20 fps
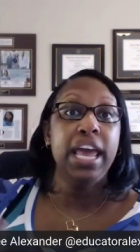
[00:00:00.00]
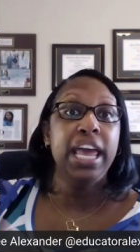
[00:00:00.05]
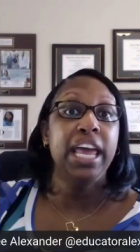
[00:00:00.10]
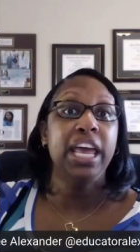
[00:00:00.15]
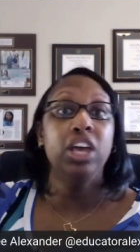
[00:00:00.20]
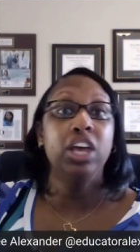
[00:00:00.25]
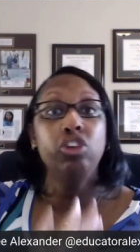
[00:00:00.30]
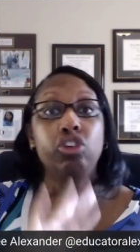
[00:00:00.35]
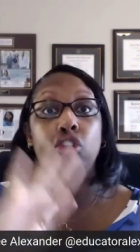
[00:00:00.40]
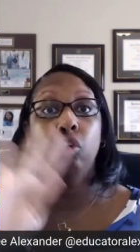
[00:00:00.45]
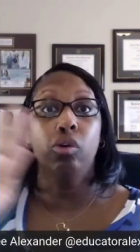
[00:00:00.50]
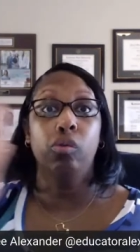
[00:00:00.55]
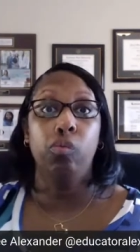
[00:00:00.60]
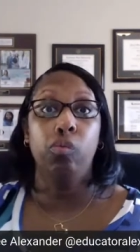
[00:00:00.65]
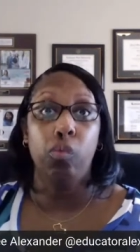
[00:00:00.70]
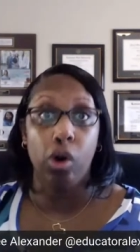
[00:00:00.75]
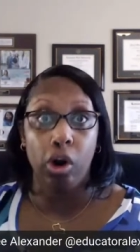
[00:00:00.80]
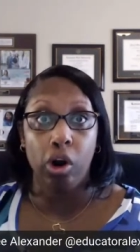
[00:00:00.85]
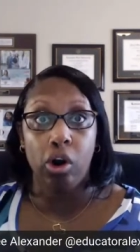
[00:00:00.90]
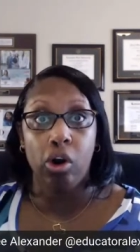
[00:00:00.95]
in your
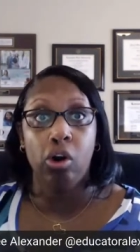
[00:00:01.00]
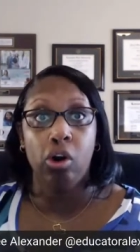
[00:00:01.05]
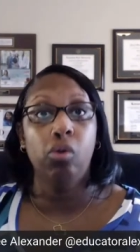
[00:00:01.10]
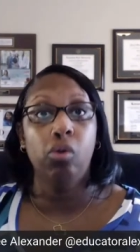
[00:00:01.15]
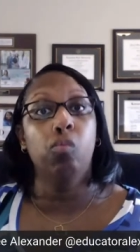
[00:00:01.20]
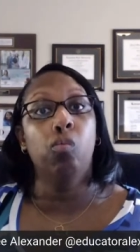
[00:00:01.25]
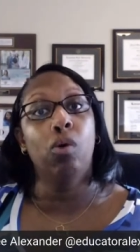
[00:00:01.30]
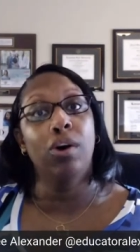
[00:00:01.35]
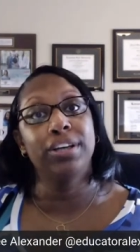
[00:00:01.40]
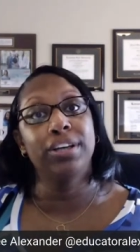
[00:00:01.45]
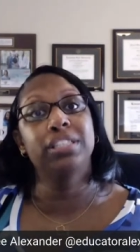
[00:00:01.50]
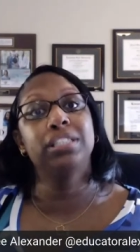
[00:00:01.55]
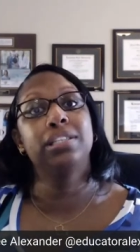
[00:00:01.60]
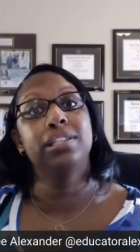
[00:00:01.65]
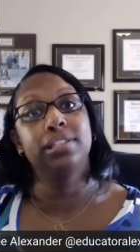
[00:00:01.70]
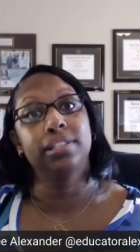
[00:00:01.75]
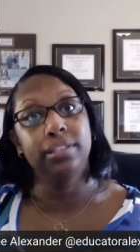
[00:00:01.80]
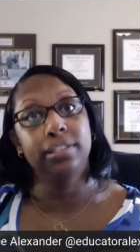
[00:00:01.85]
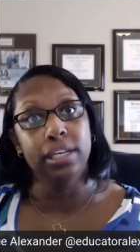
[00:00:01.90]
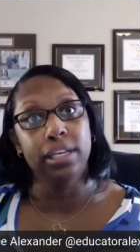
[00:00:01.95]
world wants
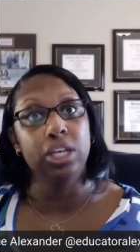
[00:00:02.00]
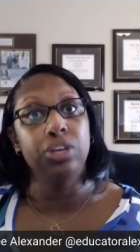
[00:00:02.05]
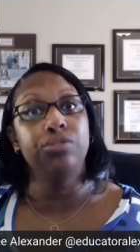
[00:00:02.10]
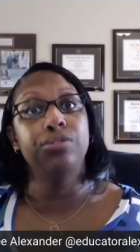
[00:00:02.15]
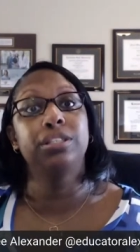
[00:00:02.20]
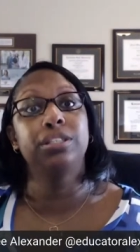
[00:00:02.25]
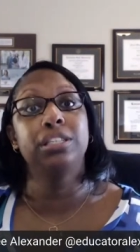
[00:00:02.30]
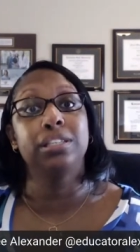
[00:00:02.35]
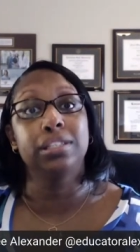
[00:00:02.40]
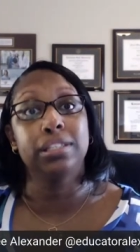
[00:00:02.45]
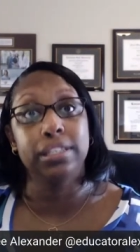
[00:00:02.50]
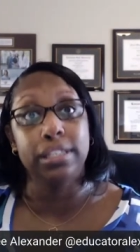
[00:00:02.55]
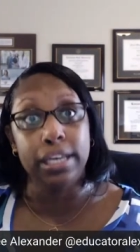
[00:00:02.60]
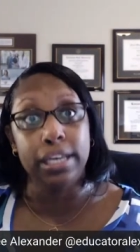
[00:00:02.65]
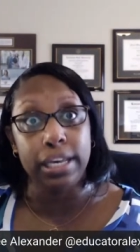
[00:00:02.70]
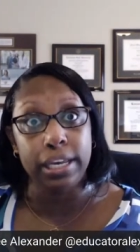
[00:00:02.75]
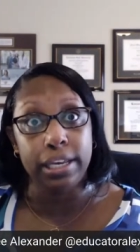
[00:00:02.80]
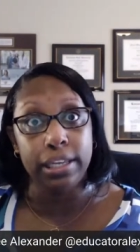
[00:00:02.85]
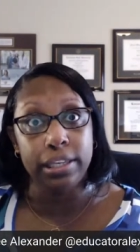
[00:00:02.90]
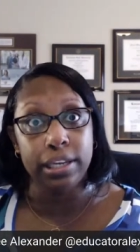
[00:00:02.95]
to see you
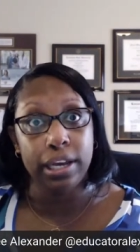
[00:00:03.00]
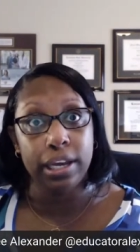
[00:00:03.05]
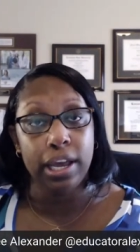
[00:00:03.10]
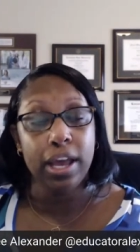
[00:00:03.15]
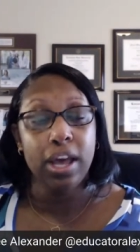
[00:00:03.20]
succeed.